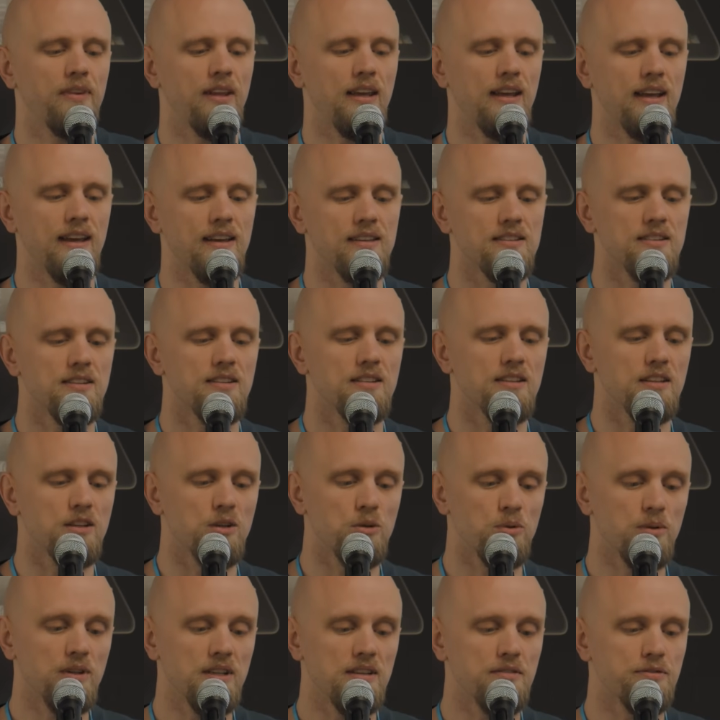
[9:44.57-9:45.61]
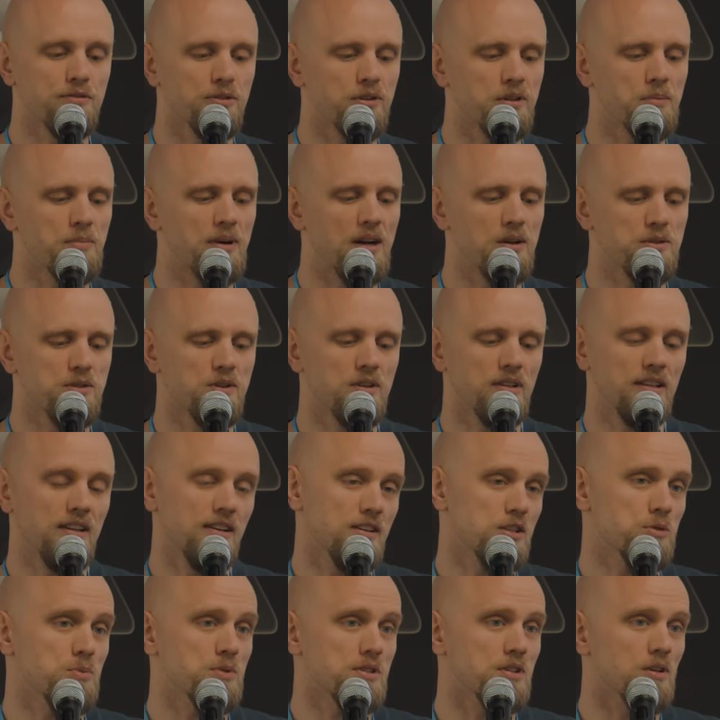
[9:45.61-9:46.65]
And the GUI for the browser on
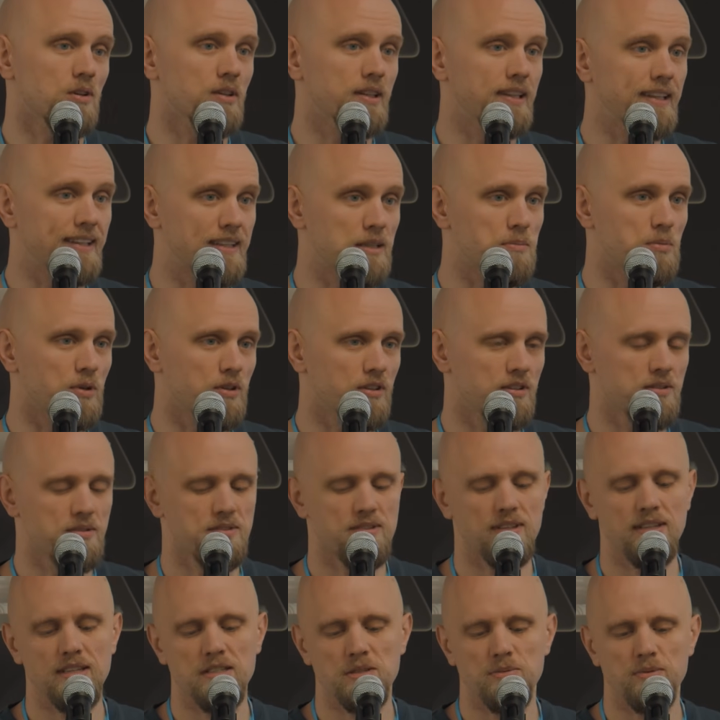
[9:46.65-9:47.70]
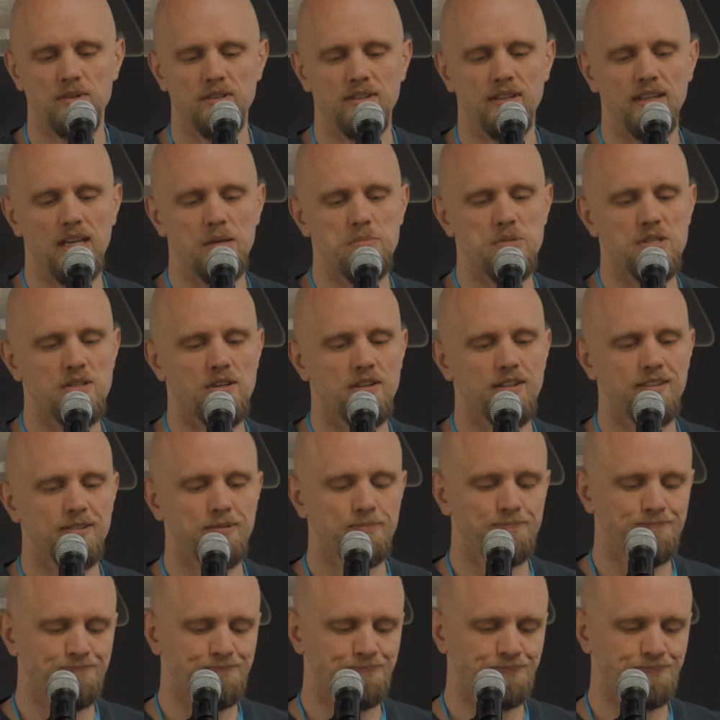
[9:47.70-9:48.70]
Linux was called Ladybird. So that's where the name started.